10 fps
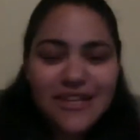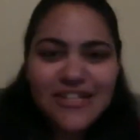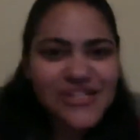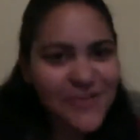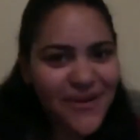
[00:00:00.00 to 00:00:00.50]

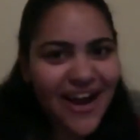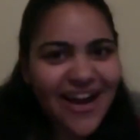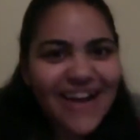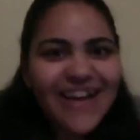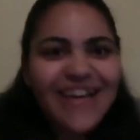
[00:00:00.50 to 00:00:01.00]
not
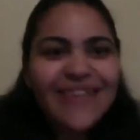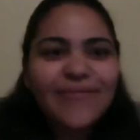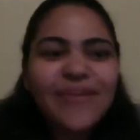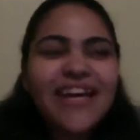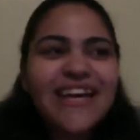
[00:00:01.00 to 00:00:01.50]
sure
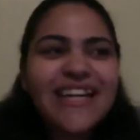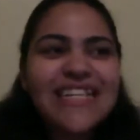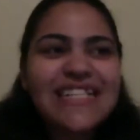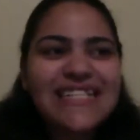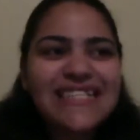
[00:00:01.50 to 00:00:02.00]

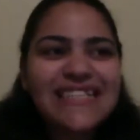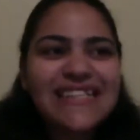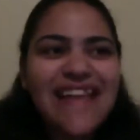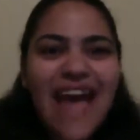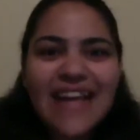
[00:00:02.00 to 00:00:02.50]
because
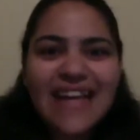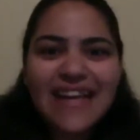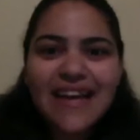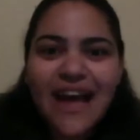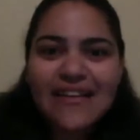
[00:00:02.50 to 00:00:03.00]
the
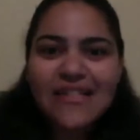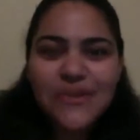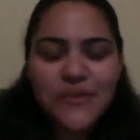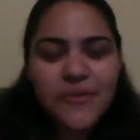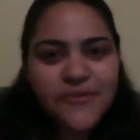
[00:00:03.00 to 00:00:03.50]
ending kind of
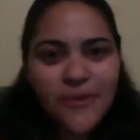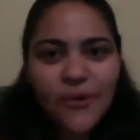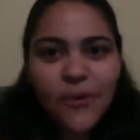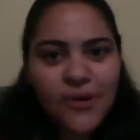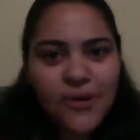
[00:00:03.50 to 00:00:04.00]
took me
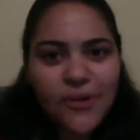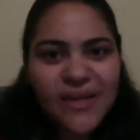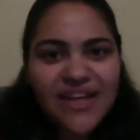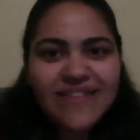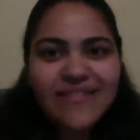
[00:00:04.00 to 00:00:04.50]
for a
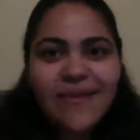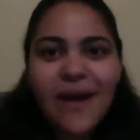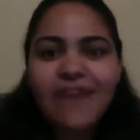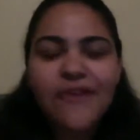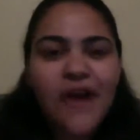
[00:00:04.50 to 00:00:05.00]
whirlwind, so
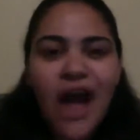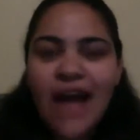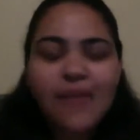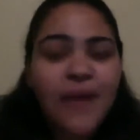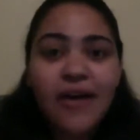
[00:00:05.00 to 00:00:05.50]
I
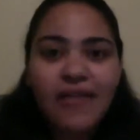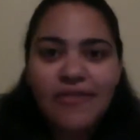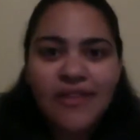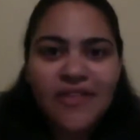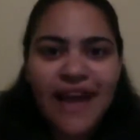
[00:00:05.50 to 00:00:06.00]
forgot about
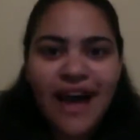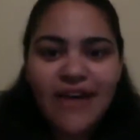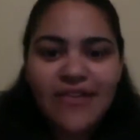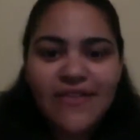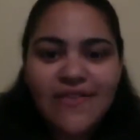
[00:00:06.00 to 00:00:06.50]
everything
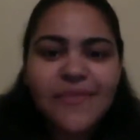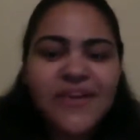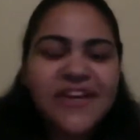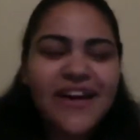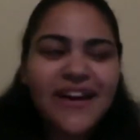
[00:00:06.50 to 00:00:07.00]
else
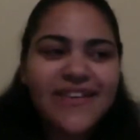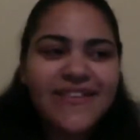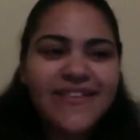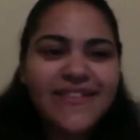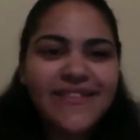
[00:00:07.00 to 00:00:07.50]

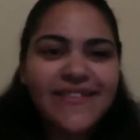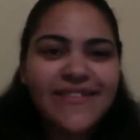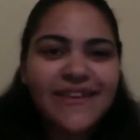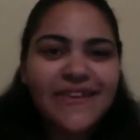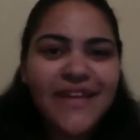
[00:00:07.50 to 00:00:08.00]
because
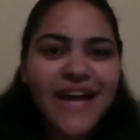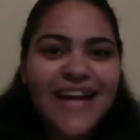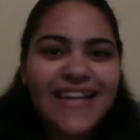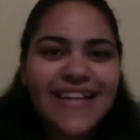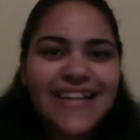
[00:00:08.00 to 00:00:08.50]
of the
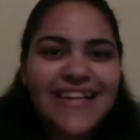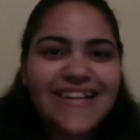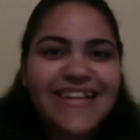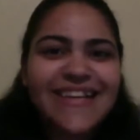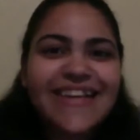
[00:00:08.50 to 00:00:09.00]

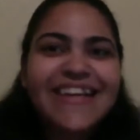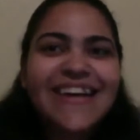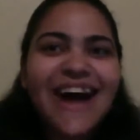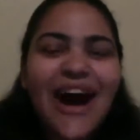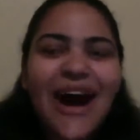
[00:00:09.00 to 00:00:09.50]
ending.
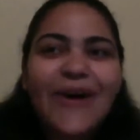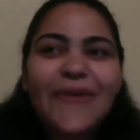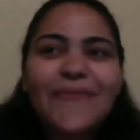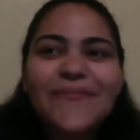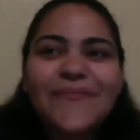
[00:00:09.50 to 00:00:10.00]

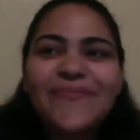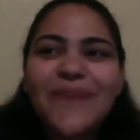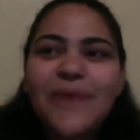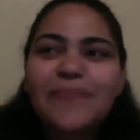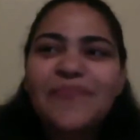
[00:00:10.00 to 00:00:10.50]
Um,
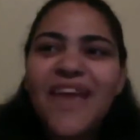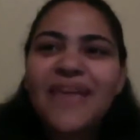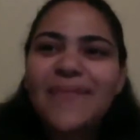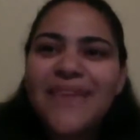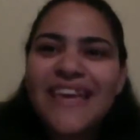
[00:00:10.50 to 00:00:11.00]

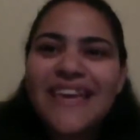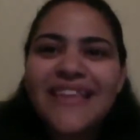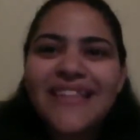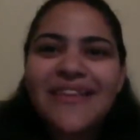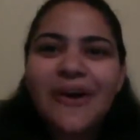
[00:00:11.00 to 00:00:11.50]

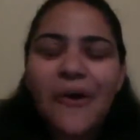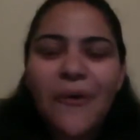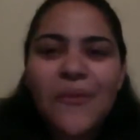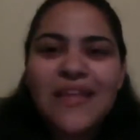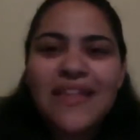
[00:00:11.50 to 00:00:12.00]
maybe the
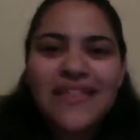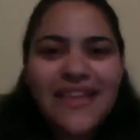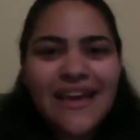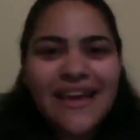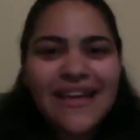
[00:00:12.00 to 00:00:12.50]
only
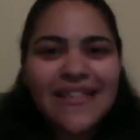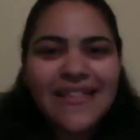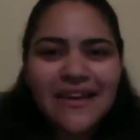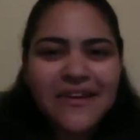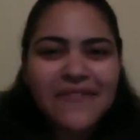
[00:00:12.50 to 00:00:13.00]
thing I can
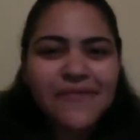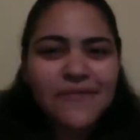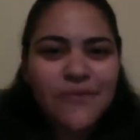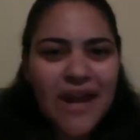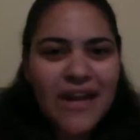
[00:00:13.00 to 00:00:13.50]
think of
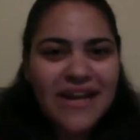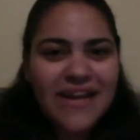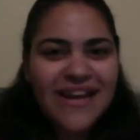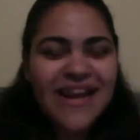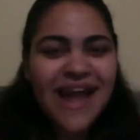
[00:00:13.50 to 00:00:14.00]
right
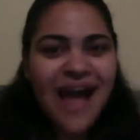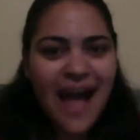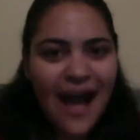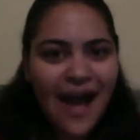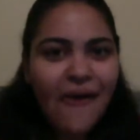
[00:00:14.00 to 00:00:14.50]

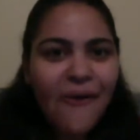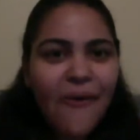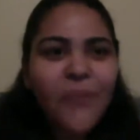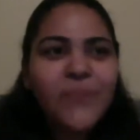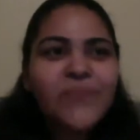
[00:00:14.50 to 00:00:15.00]

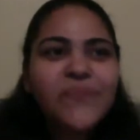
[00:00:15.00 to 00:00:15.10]
now